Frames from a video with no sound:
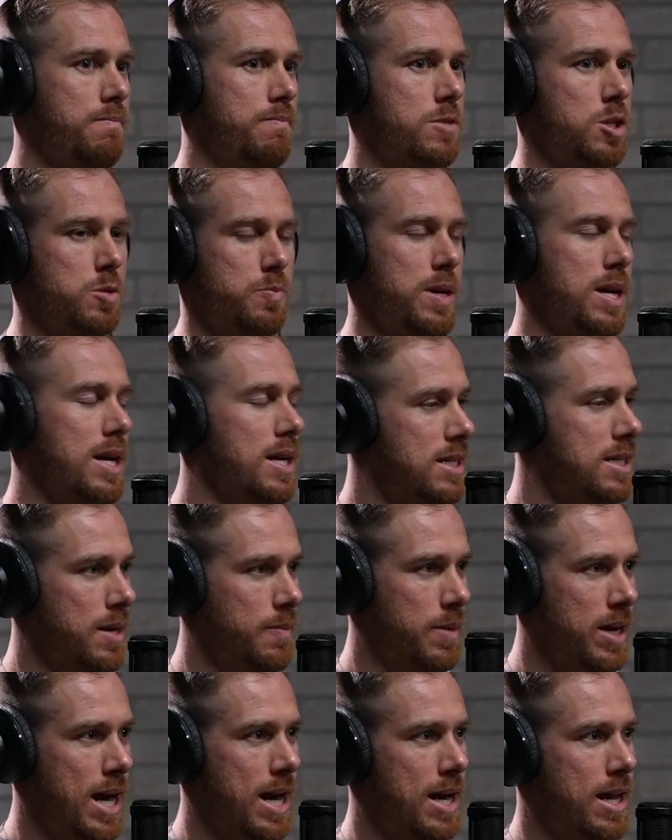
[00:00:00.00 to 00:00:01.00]
just being
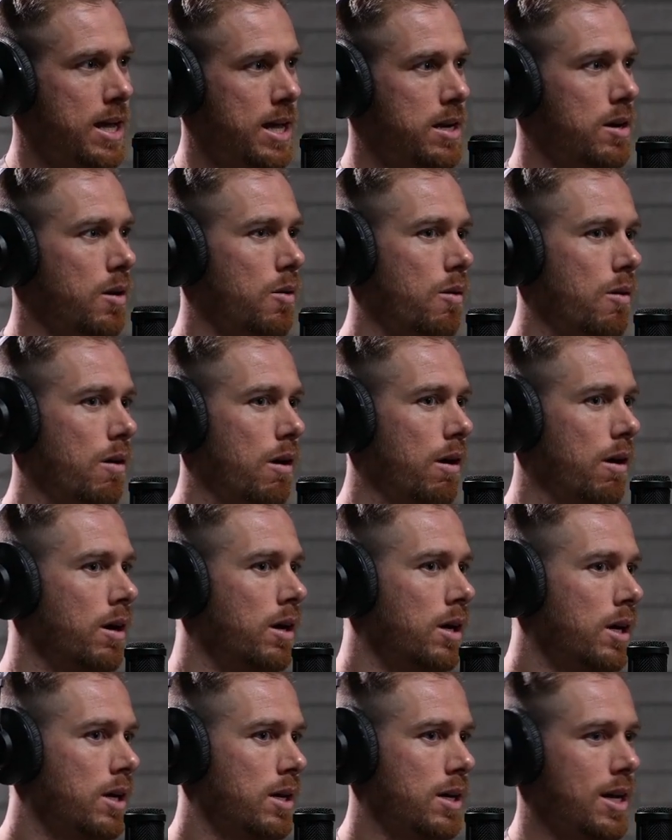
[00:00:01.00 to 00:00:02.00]
intimidated, or
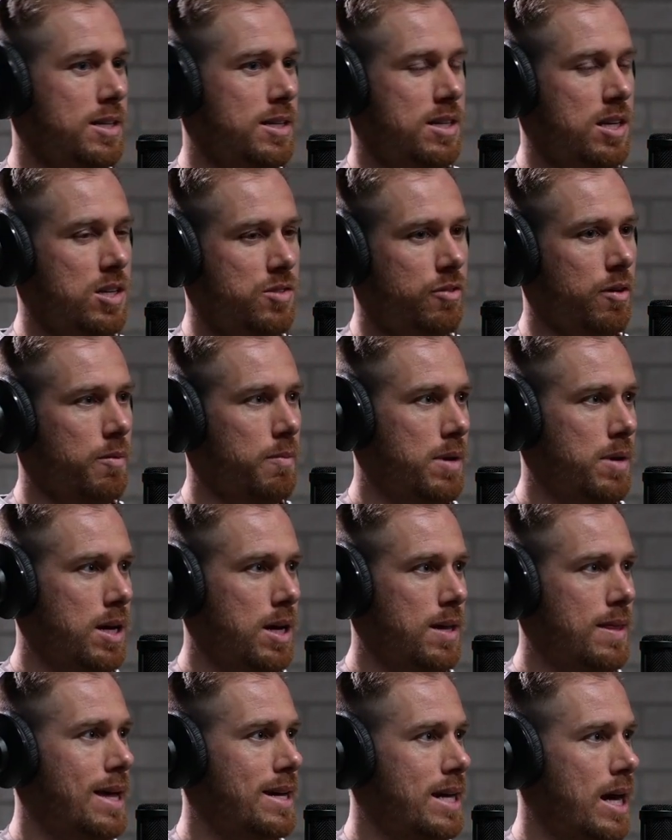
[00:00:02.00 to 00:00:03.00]
is this for
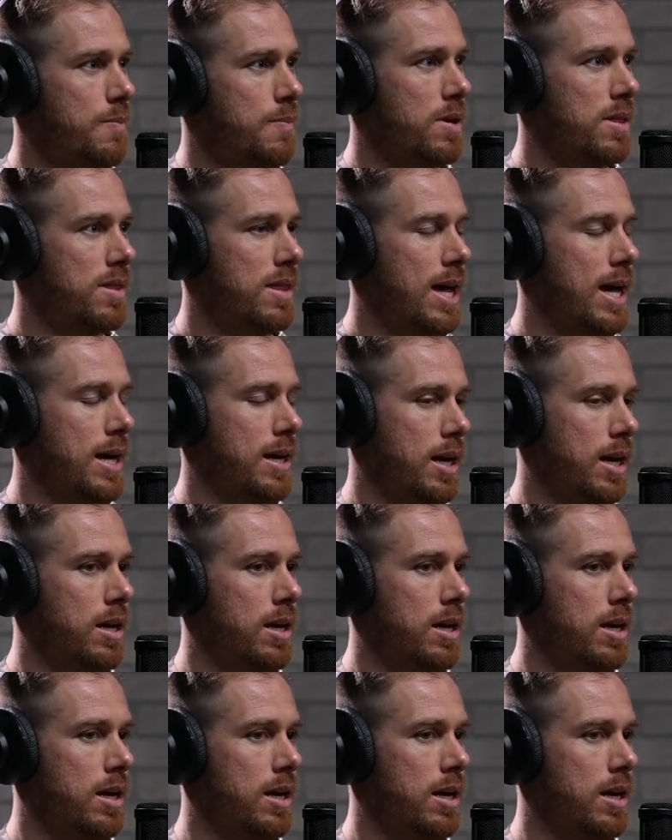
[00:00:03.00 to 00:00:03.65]
me, and that type of thing.